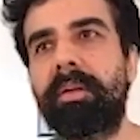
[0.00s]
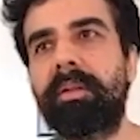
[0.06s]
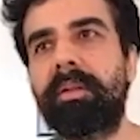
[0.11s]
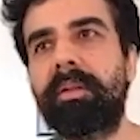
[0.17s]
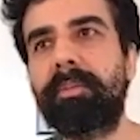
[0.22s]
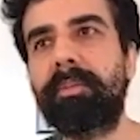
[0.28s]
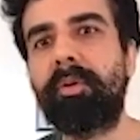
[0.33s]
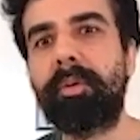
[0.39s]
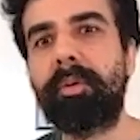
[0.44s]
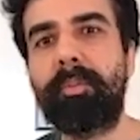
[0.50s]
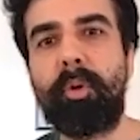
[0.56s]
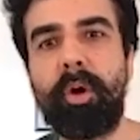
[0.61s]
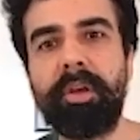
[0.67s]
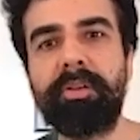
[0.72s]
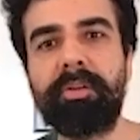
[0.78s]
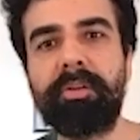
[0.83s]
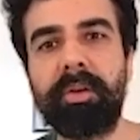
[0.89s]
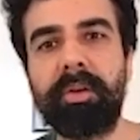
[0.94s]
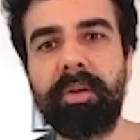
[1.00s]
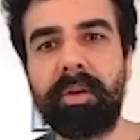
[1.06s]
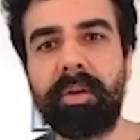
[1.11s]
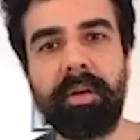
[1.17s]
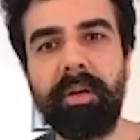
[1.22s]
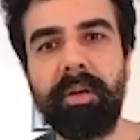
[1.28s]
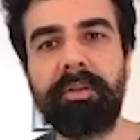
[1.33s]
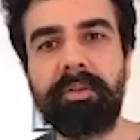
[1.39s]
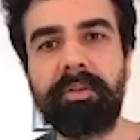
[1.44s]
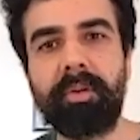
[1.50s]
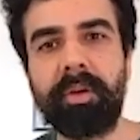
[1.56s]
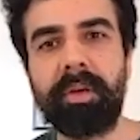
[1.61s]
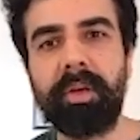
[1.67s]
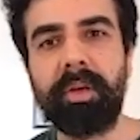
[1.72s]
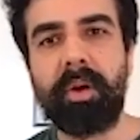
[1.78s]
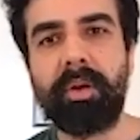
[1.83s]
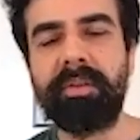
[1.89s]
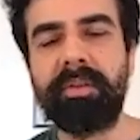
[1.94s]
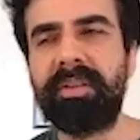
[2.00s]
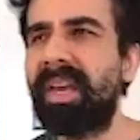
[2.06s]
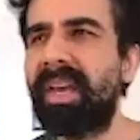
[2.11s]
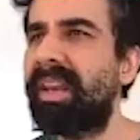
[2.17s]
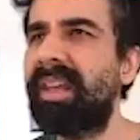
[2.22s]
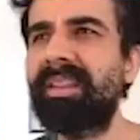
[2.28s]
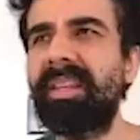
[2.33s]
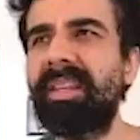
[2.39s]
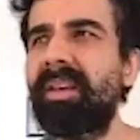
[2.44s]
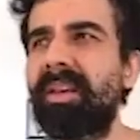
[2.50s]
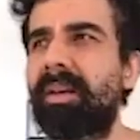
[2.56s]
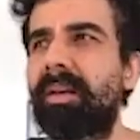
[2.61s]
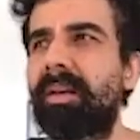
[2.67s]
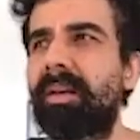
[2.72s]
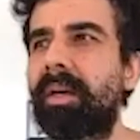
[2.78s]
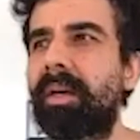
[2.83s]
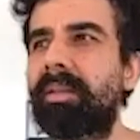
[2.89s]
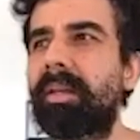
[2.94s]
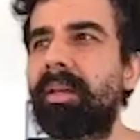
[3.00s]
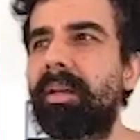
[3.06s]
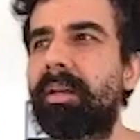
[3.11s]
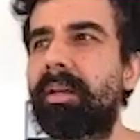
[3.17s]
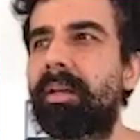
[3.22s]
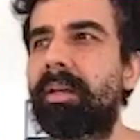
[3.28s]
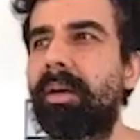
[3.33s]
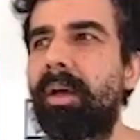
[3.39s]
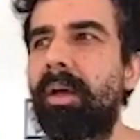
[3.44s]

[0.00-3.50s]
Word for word: it's about a boy story or a girl story, honestly. And I think that's fair.